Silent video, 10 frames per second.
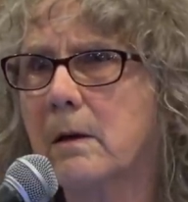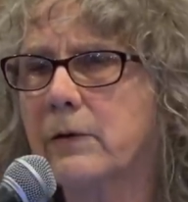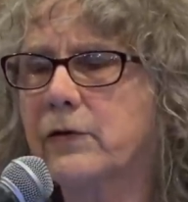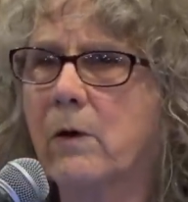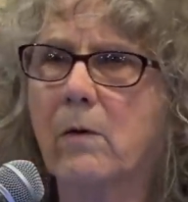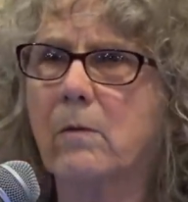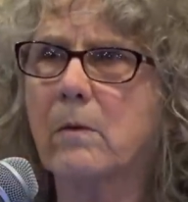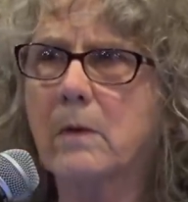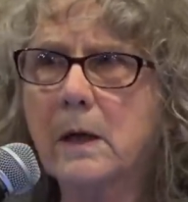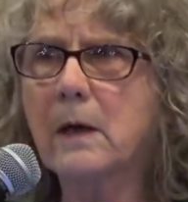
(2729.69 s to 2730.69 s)
So,
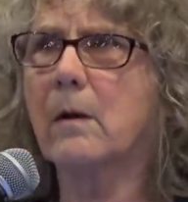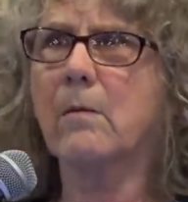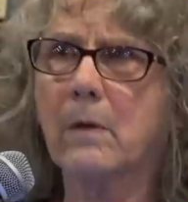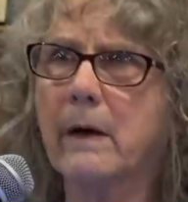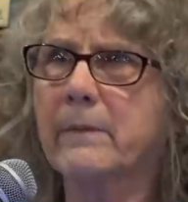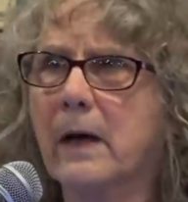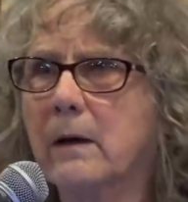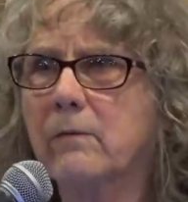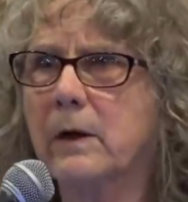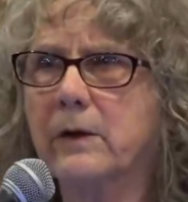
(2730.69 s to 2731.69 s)
you know, I'm
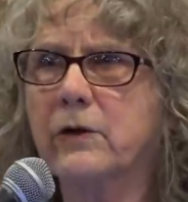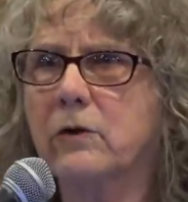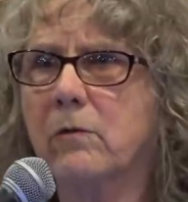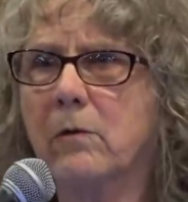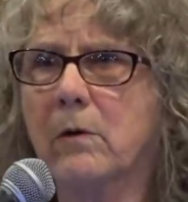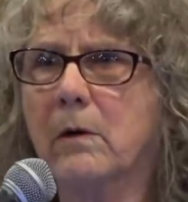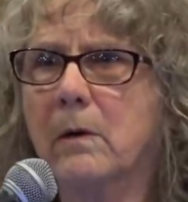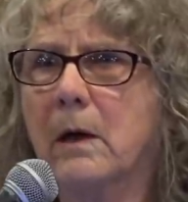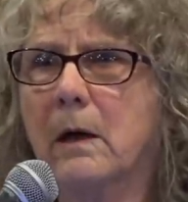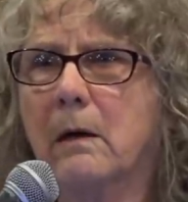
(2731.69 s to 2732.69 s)
not really sure.
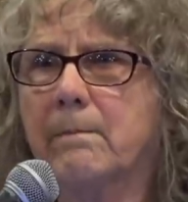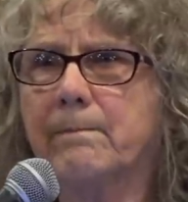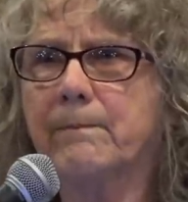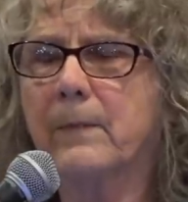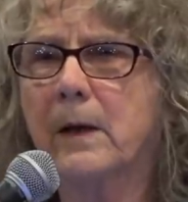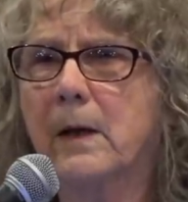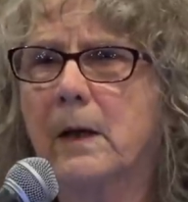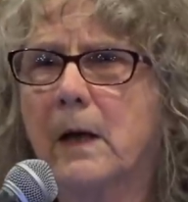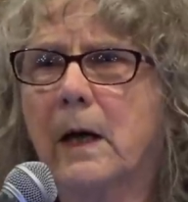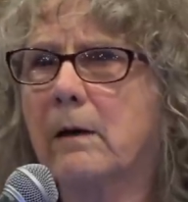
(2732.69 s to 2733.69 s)
Um,
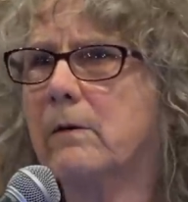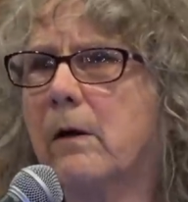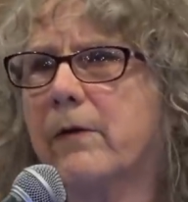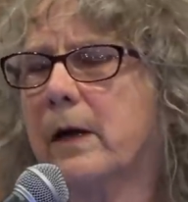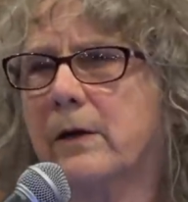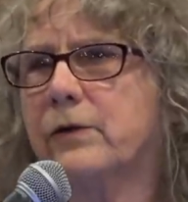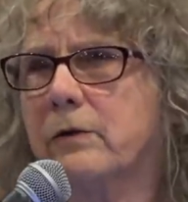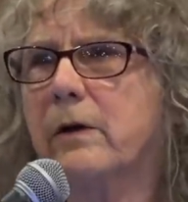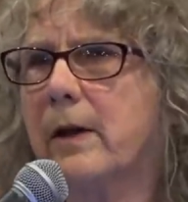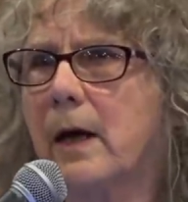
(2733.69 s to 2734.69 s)
I don't know the answer
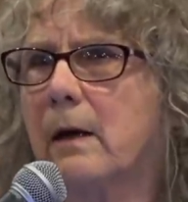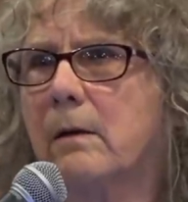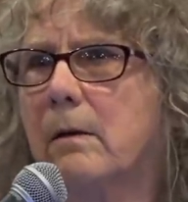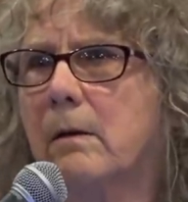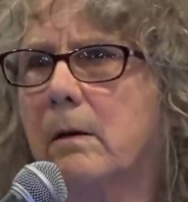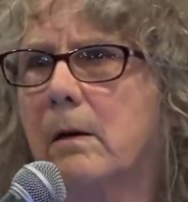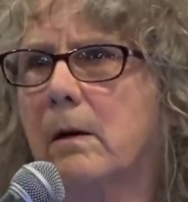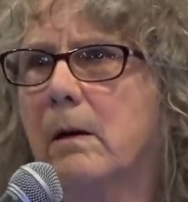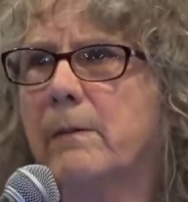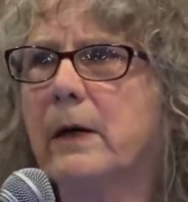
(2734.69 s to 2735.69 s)
to that.
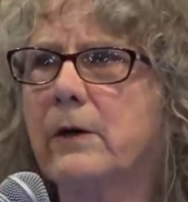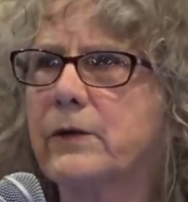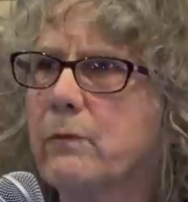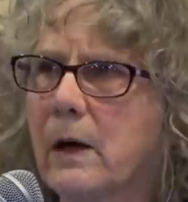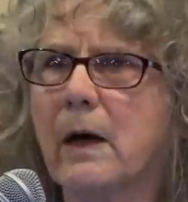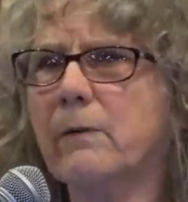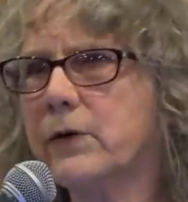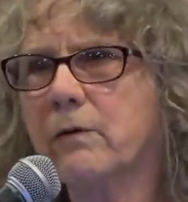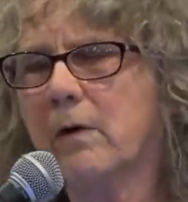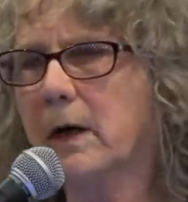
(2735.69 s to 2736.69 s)
Because when I
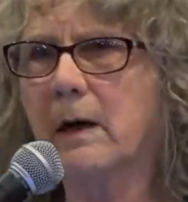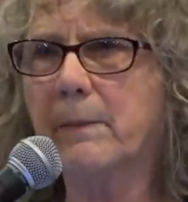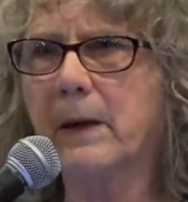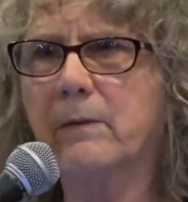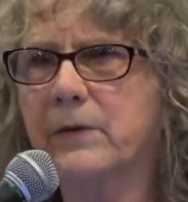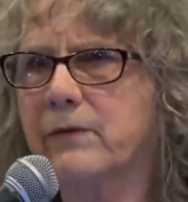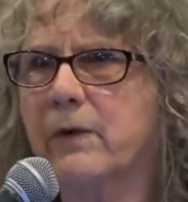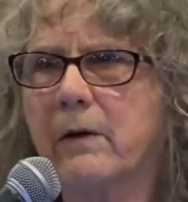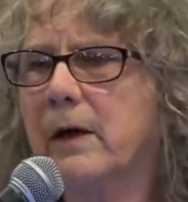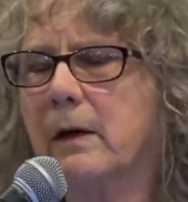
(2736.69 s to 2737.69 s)
was growing up, I was
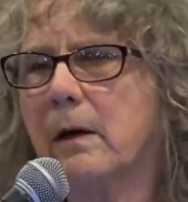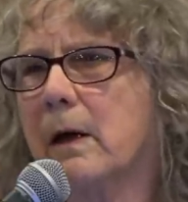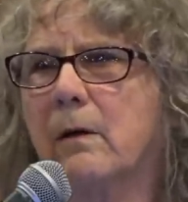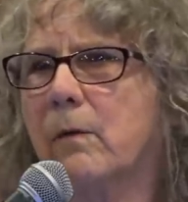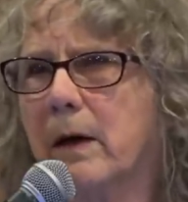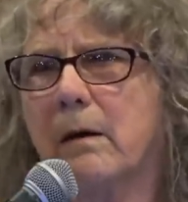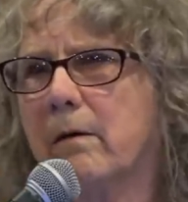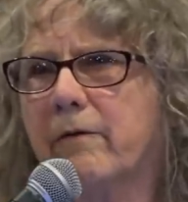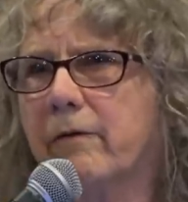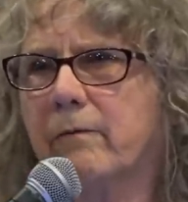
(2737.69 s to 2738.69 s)
very unaware
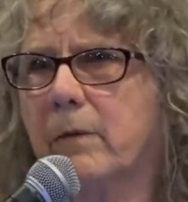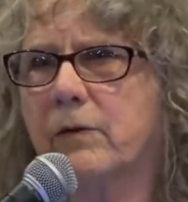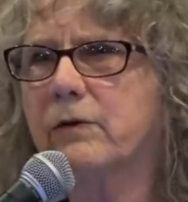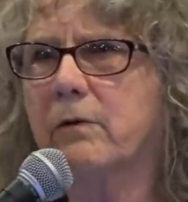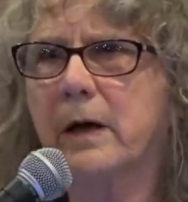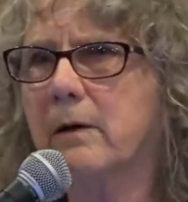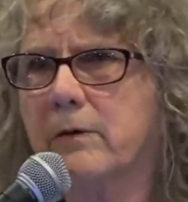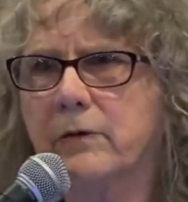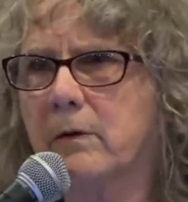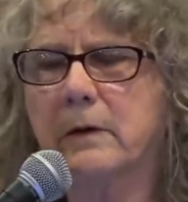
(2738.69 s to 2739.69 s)
of most
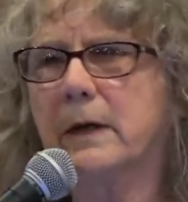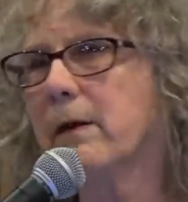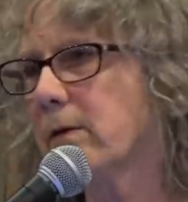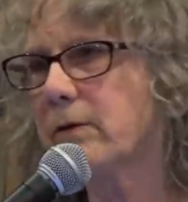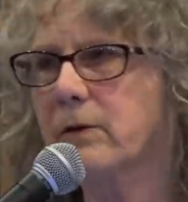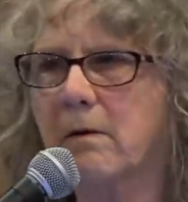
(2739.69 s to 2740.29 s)
creators altogether. So,